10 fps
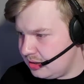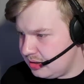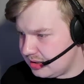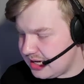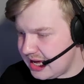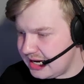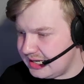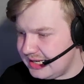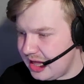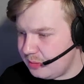Again, a
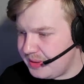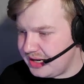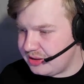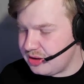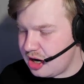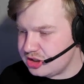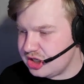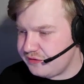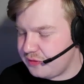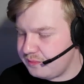little bit
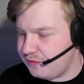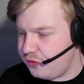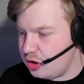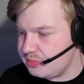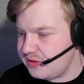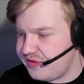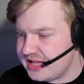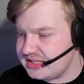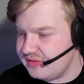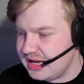lethargic from Fulham
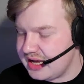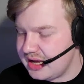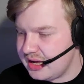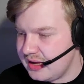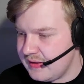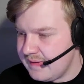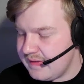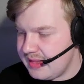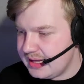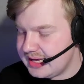defensively.
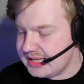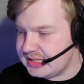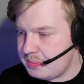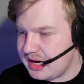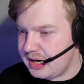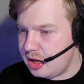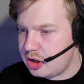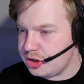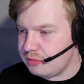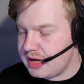Gets a bit of luck
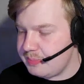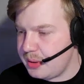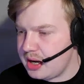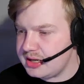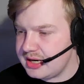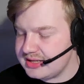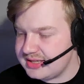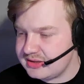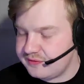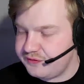on the rebound, and as
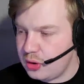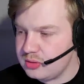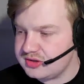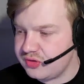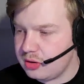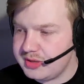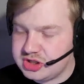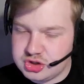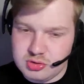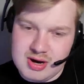it falls for him, he
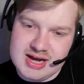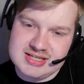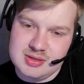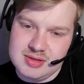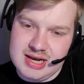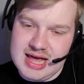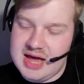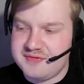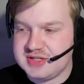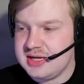strikes it with the
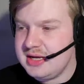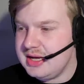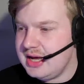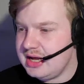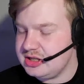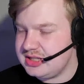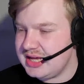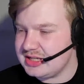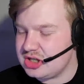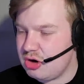left. I don't
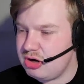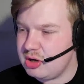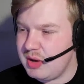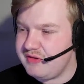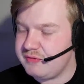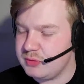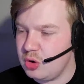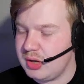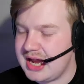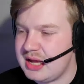think it's curling away from
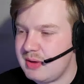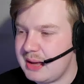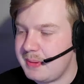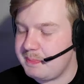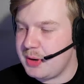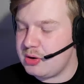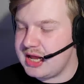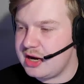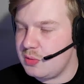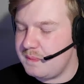goal anyway, but Bernd
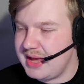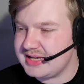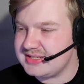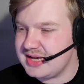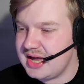Leno makes